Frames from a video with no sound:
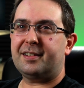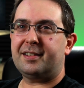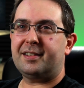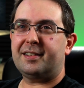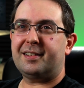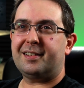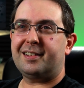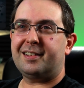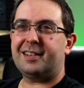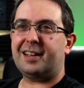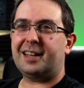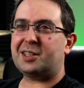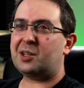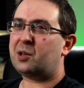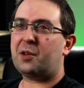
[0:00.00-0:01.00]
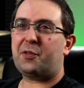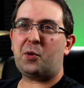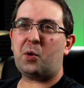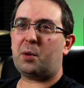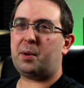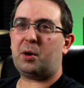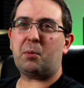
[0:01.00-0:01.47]
I don't know if you
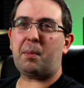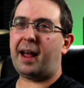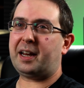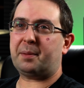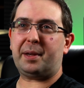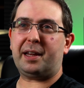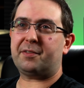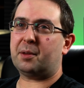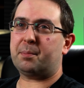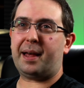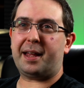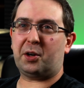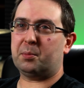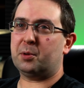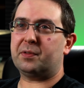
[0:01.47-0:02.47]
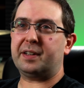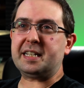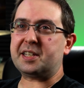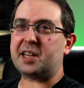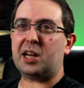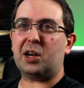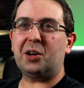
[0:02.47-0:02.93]
want to be reminding me of the better
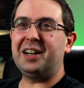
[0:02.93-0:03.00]
movies, though.